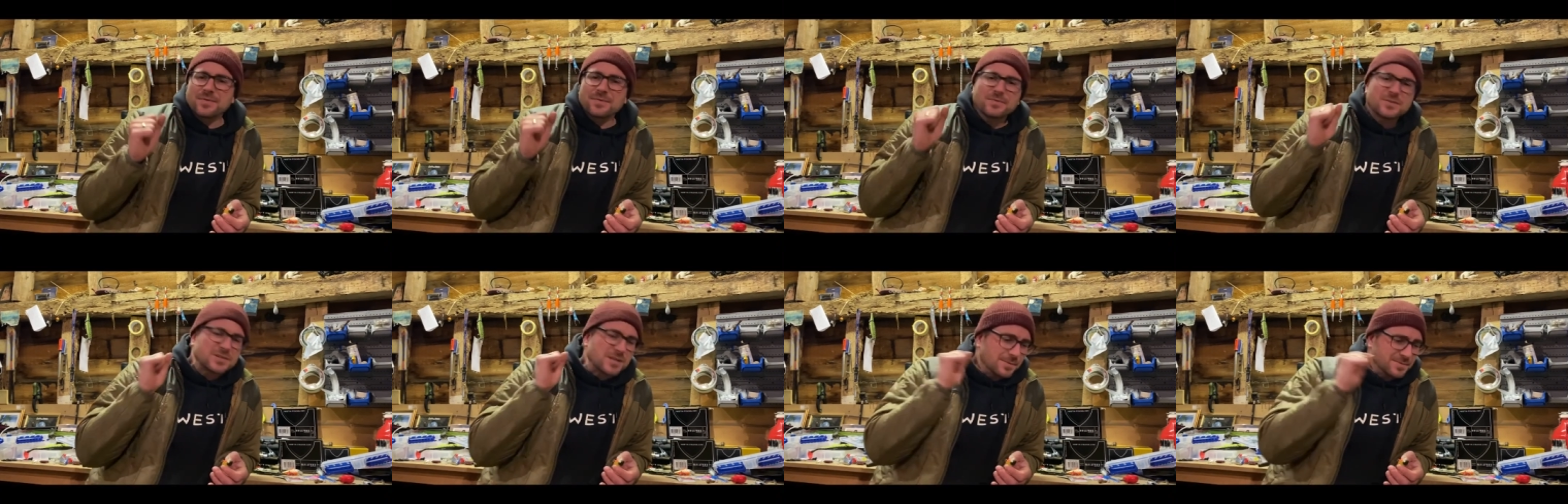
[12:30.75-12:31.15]

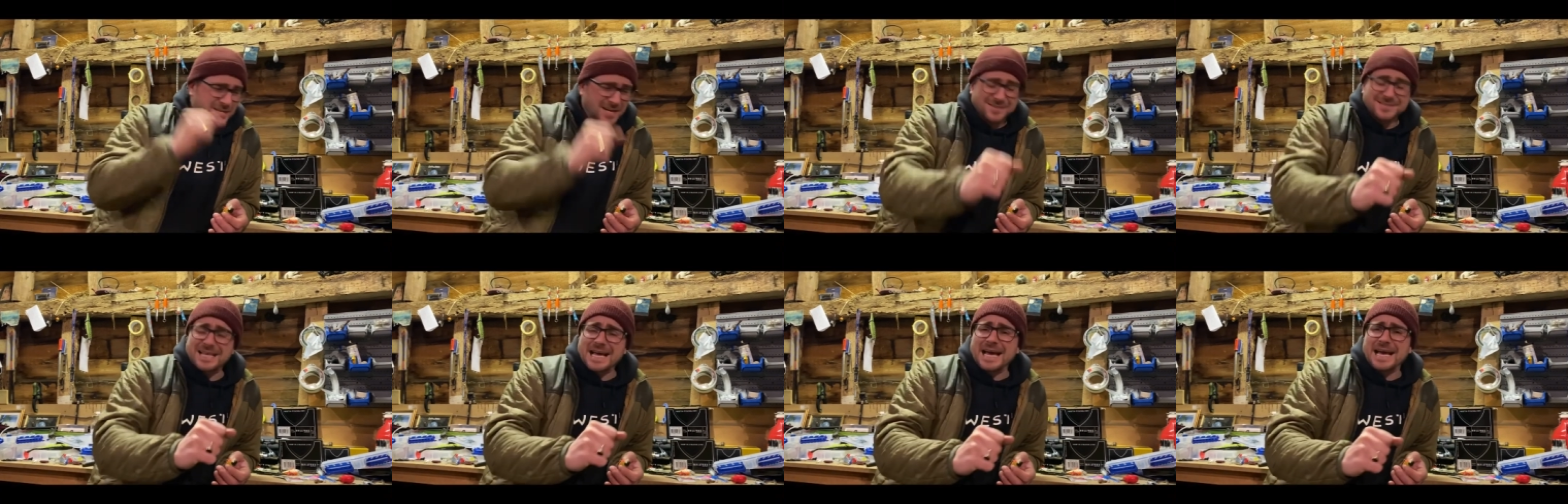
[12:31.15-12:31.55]

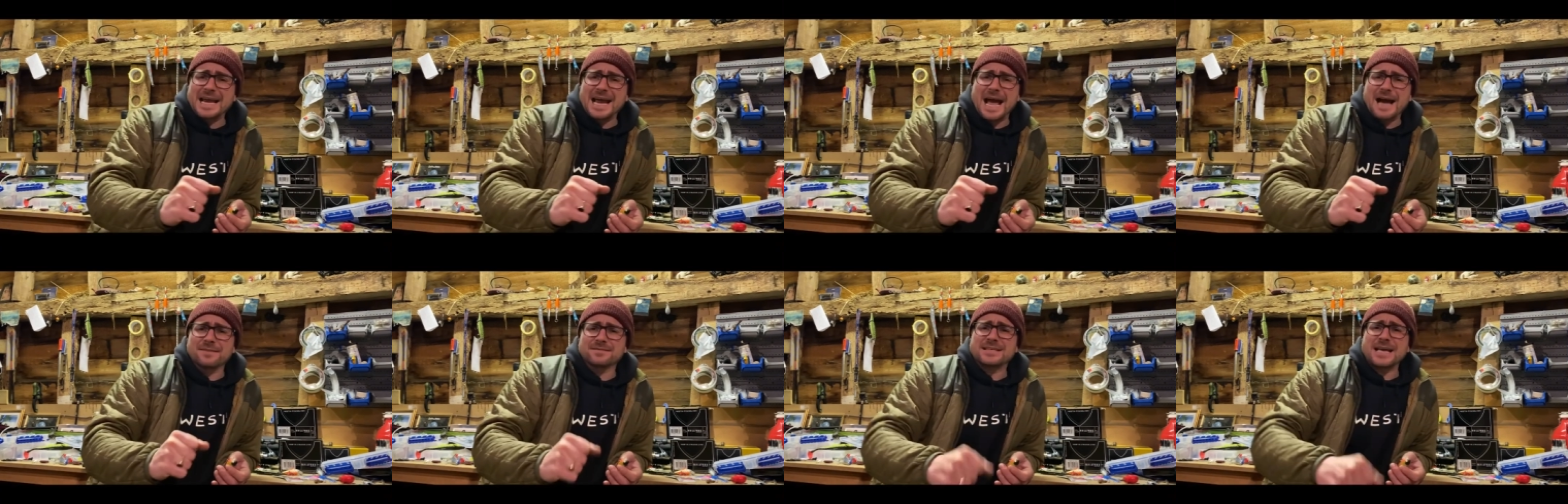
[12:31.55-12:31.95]
Sometimes they hit it
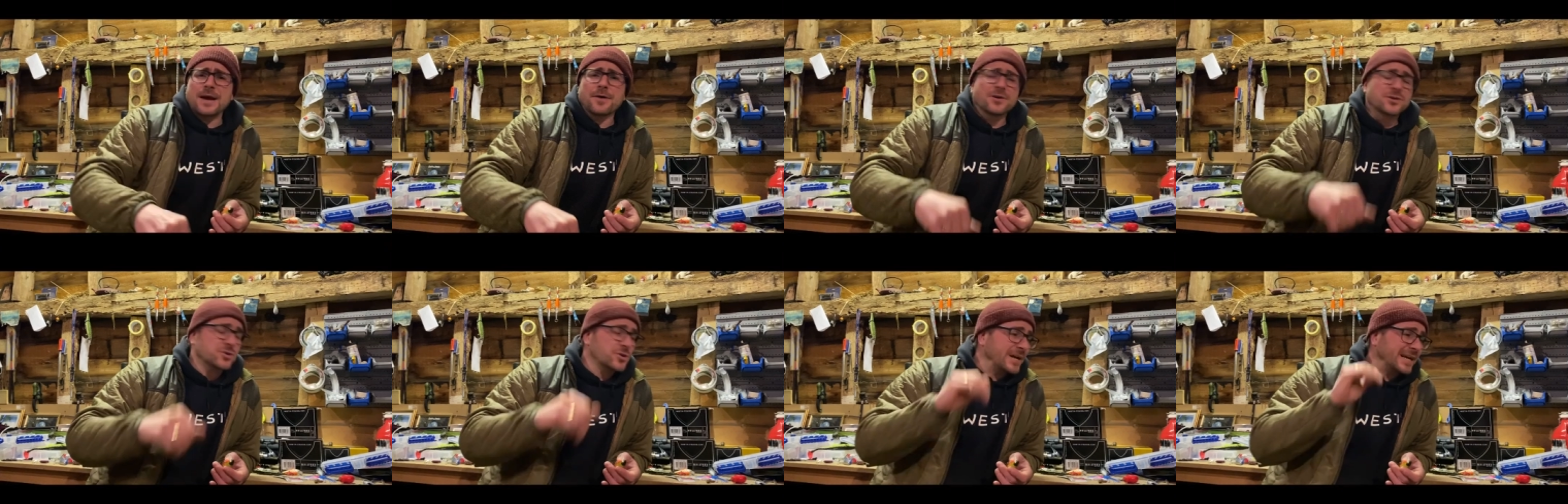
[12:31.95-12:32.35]
out of
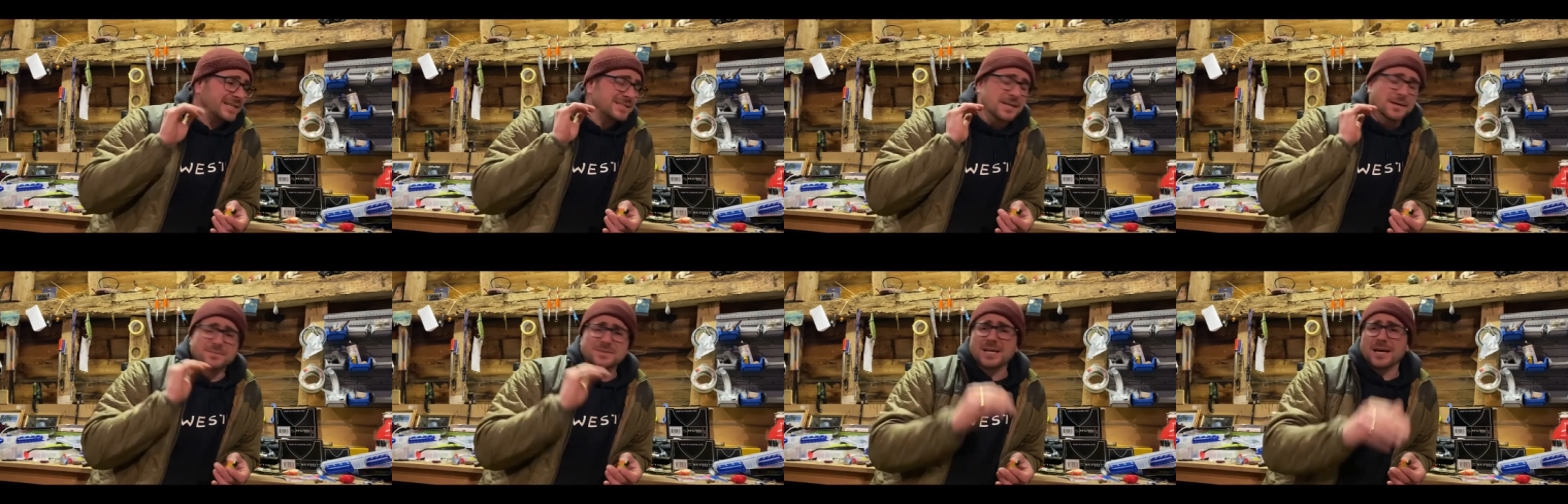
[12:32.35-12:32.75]
territory.
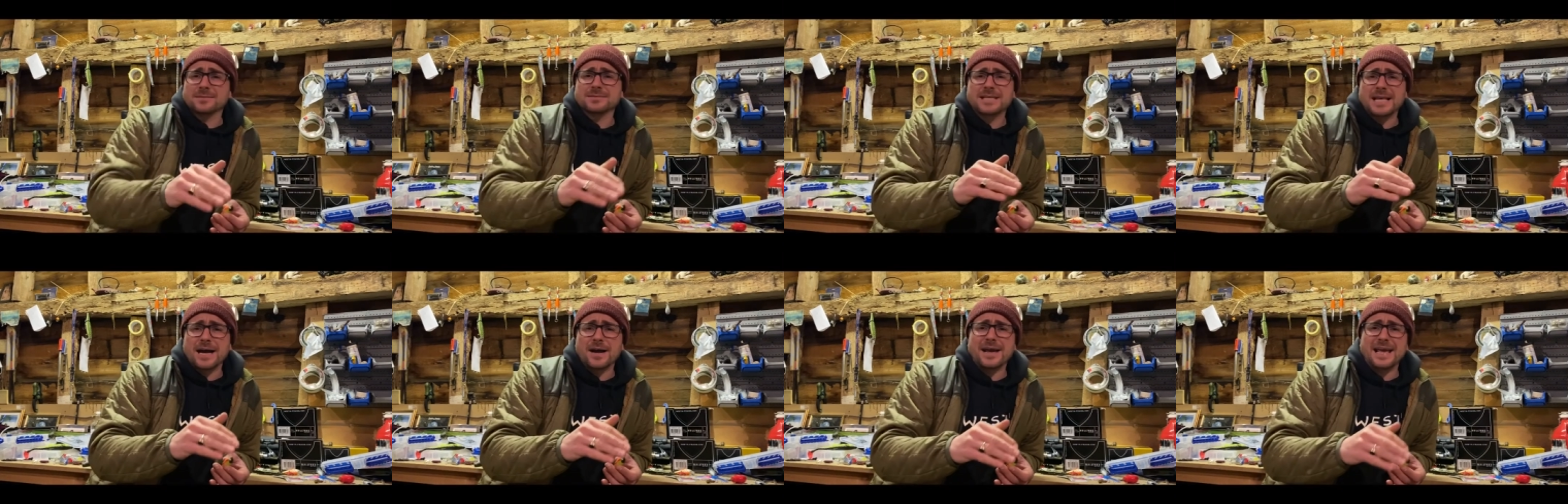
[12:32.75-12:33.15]
Sometimes
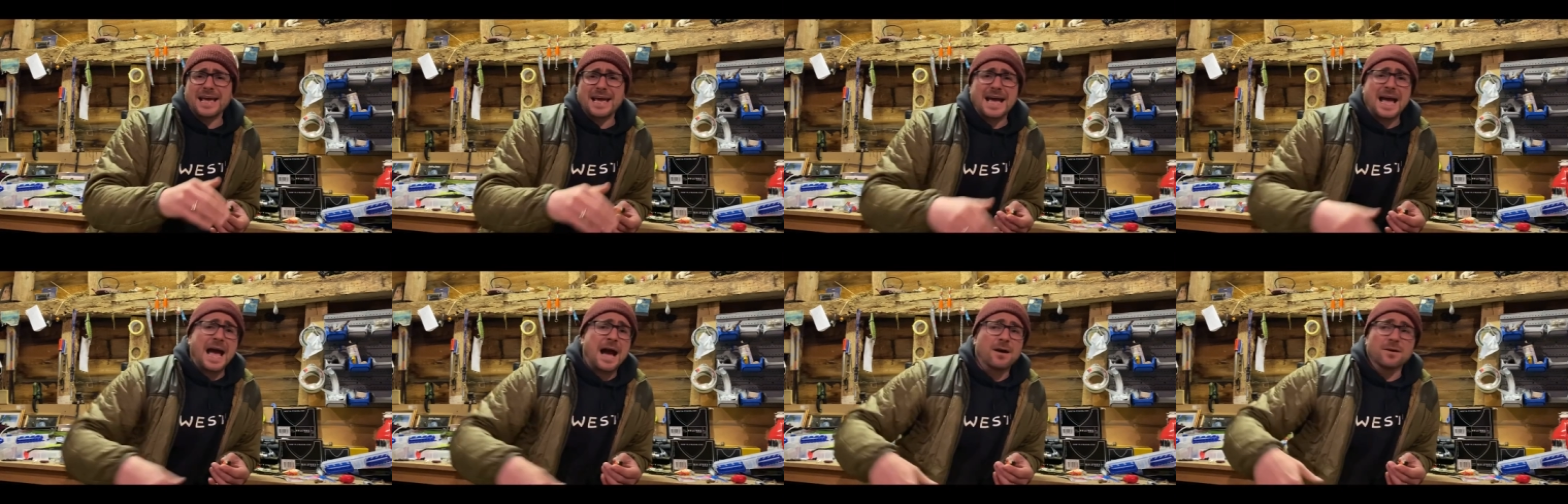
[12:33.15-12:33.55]
they'll hit
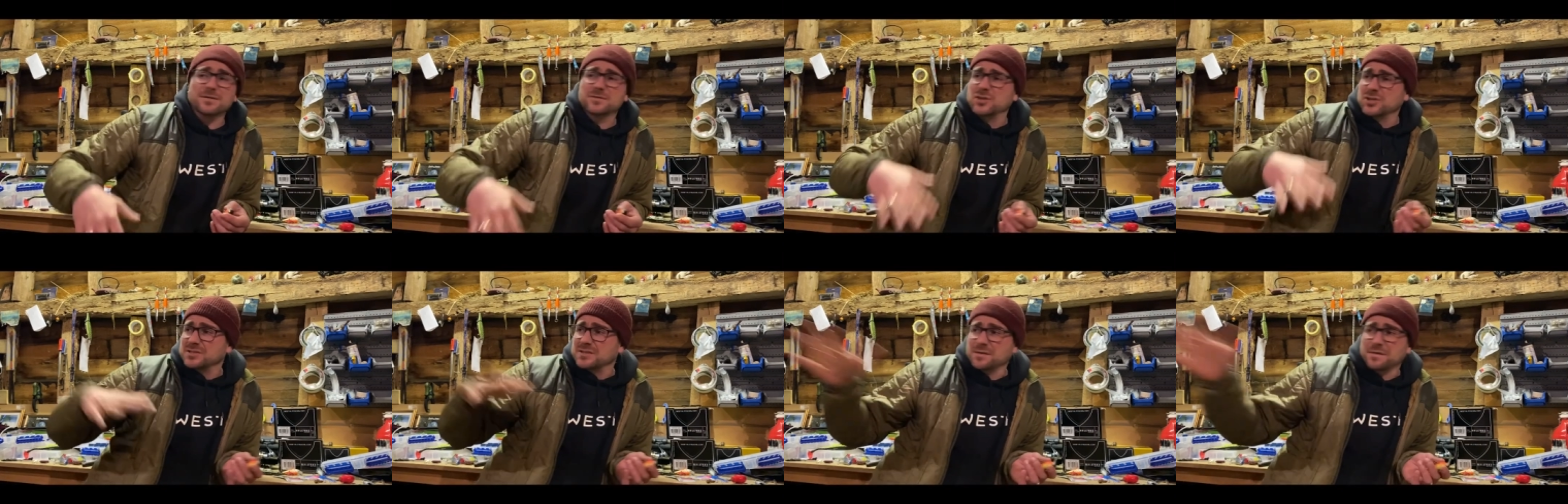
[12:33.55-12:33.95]
it out of
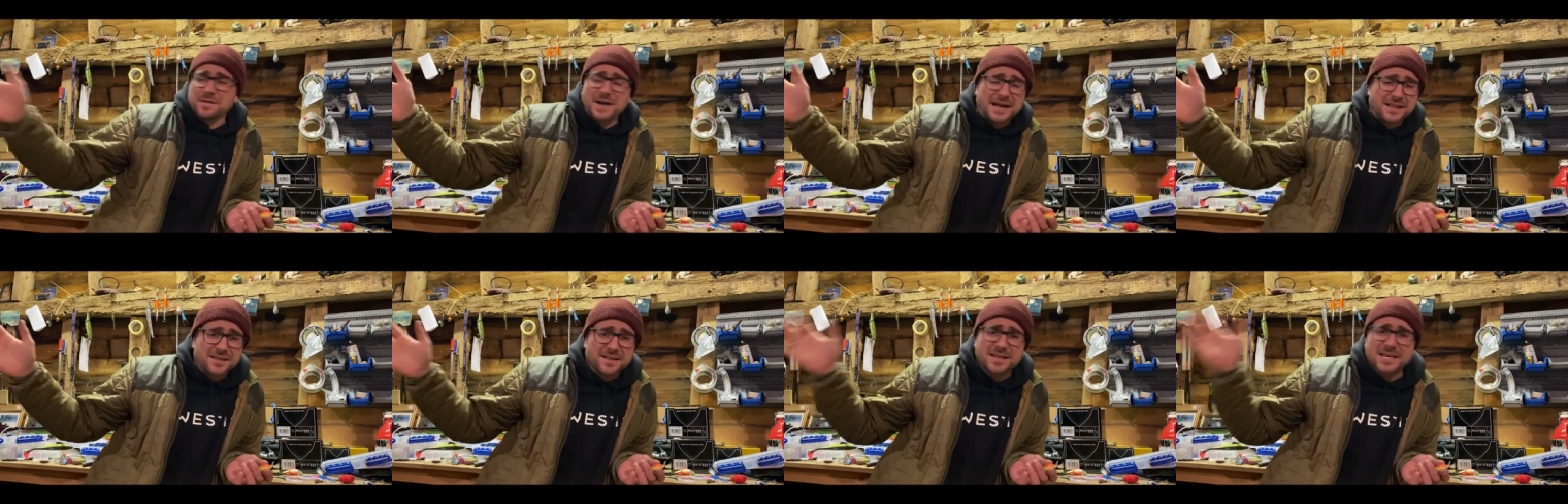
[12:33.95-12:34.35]
just the
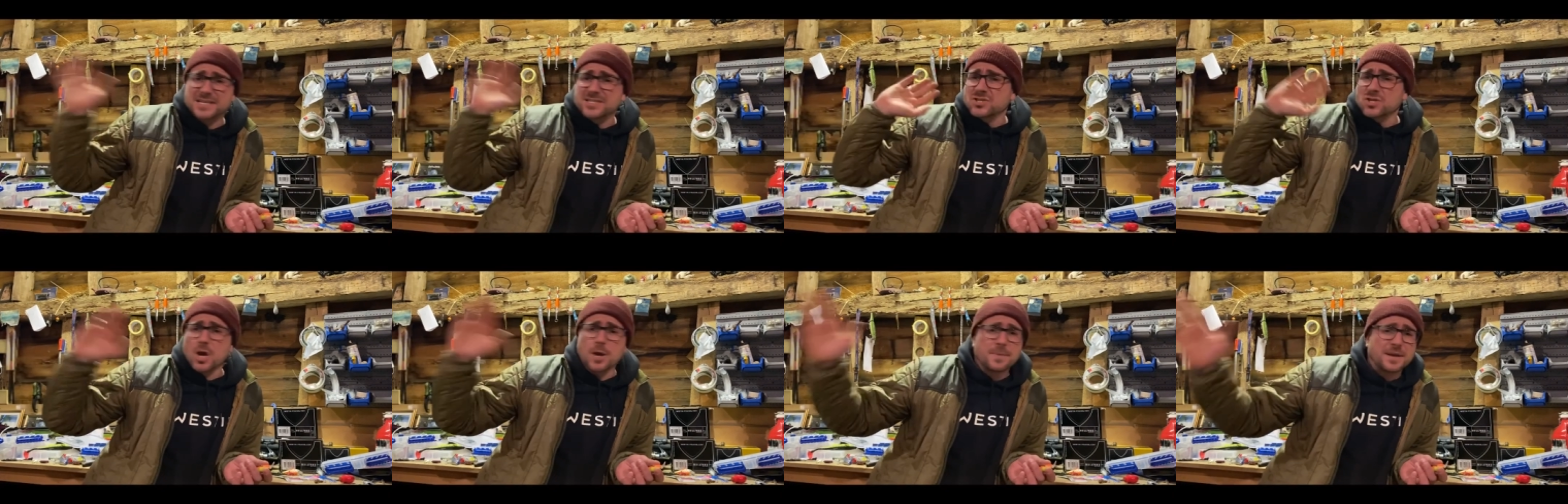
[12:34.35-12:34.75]
fact that there's
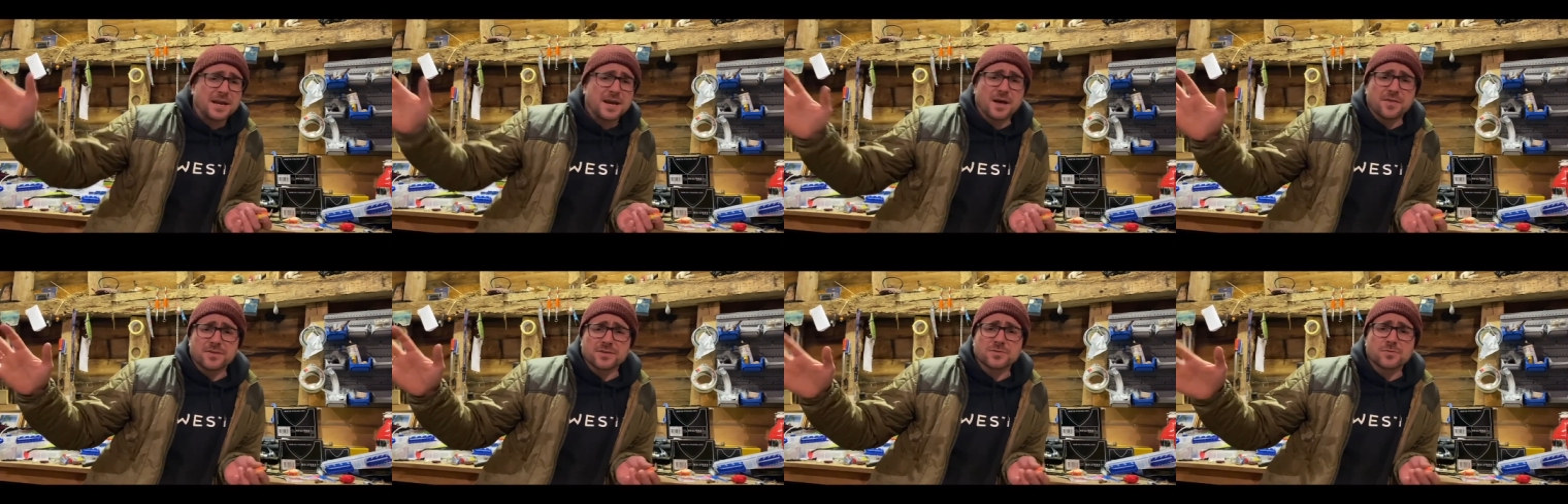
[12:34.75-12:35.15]
so many
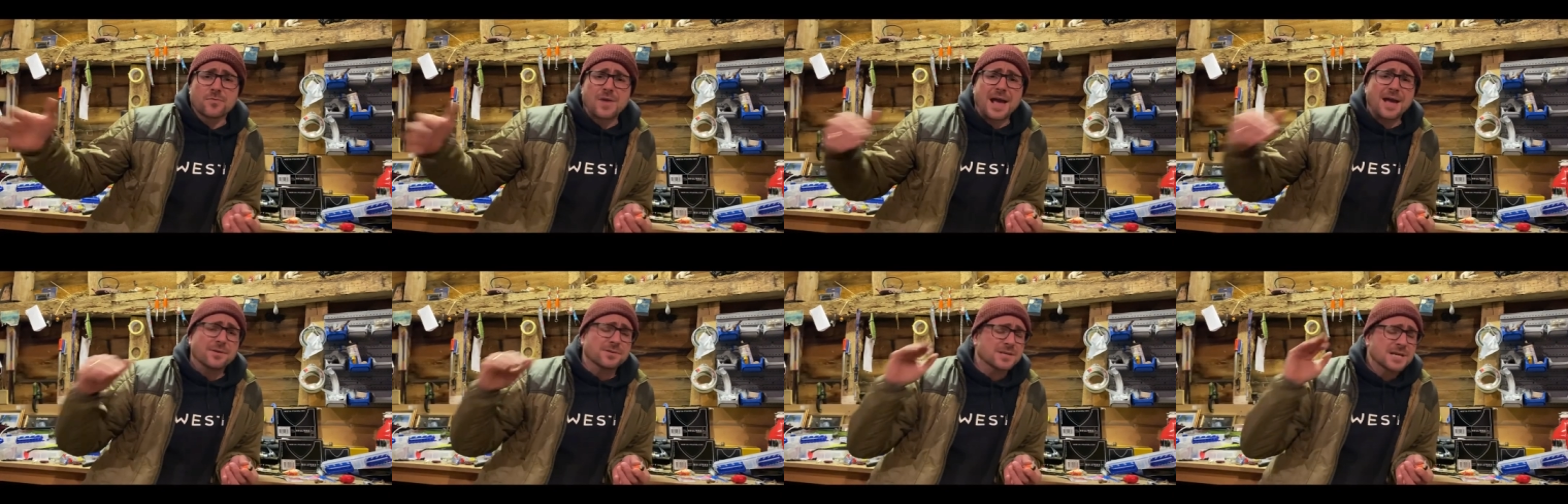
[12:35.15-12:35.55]
others around.